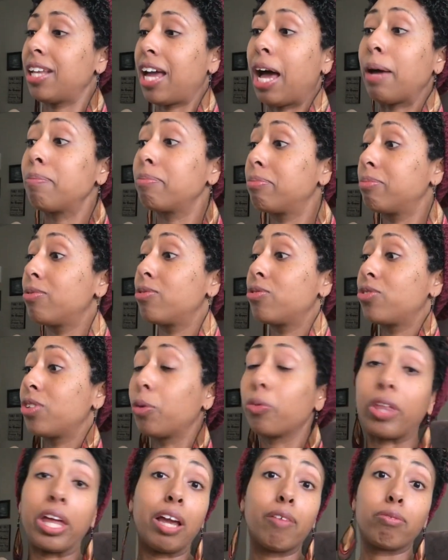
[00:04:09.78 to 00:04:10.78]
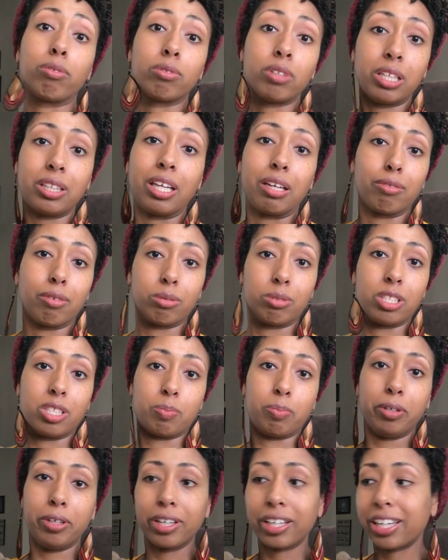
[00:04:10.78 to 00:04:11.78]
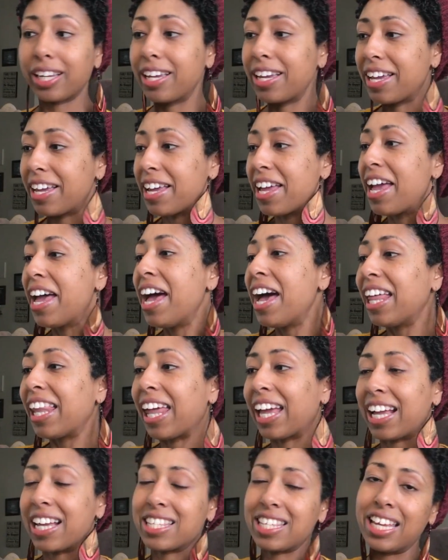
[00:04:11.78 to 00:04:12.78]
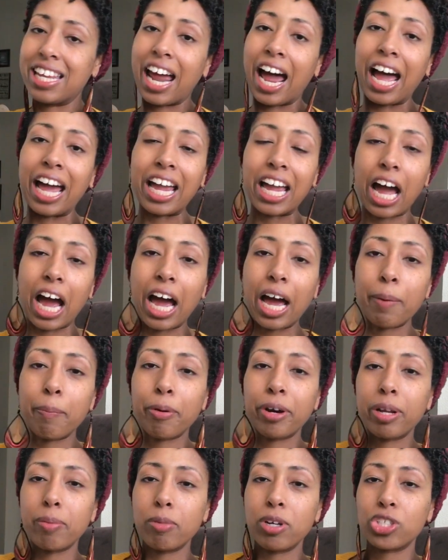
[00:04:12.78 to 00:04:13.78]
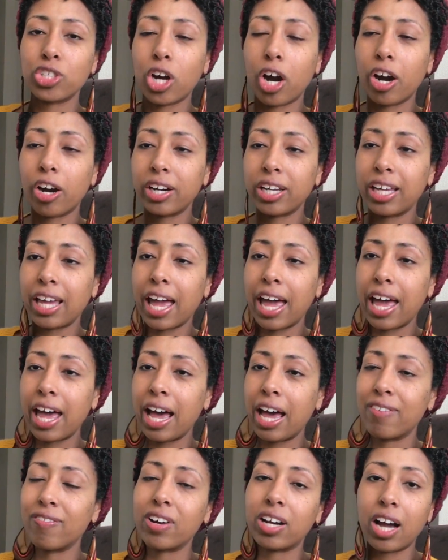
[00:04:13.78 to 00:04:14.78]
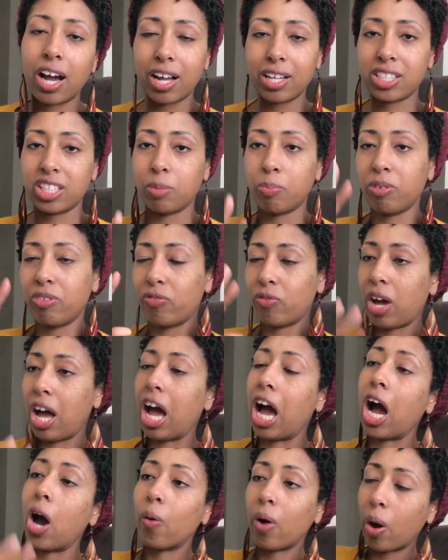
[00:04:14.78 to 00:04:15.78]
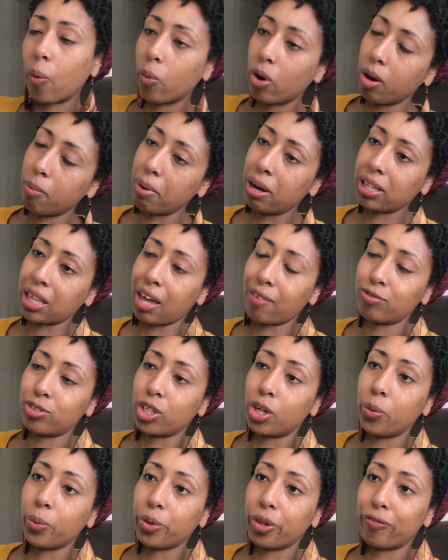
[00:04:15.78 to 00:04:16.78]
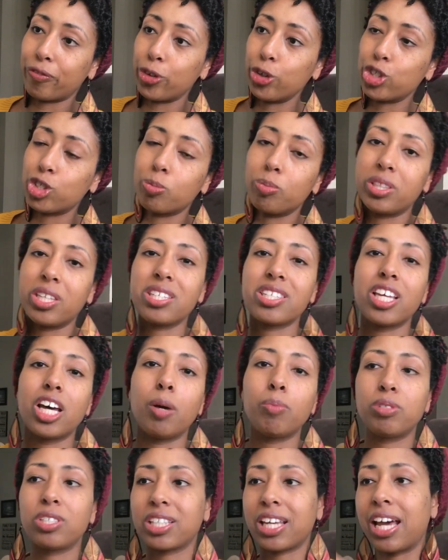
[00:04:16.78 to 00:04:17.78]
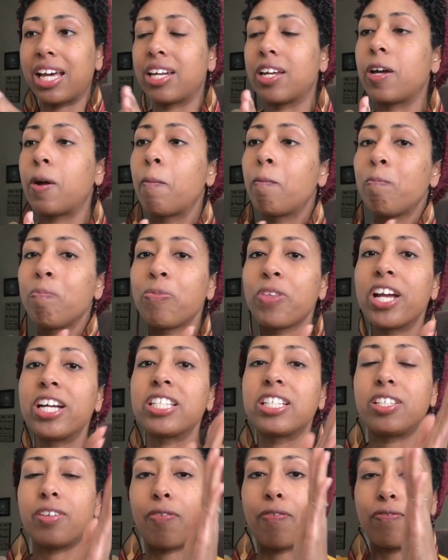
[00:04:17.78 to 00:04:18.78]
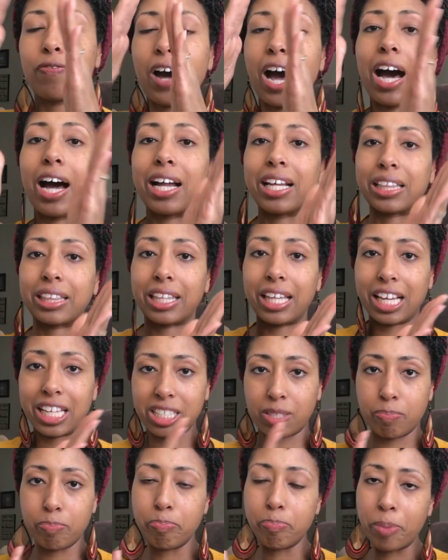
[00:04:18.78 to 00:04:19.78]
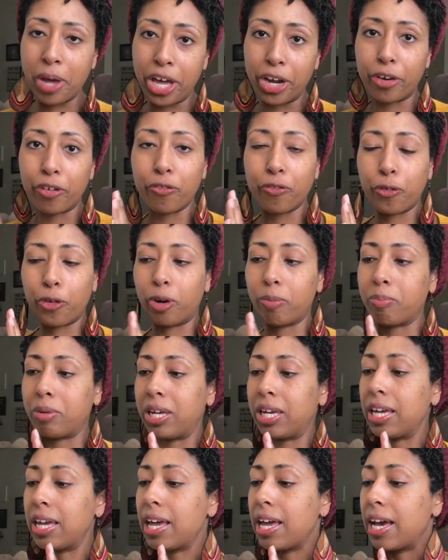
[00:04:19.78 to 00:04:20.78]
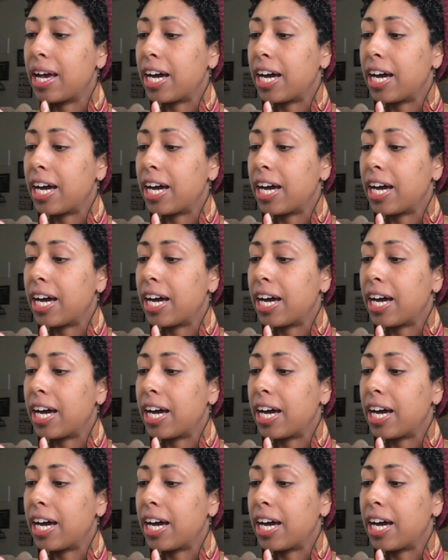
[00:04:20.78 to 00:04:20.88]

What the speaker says: I'm so thankful that they wrote this book. Like I said, I pretty much already have a concept of how I want my life to go in the future, but this helped just kind of to define things better for me,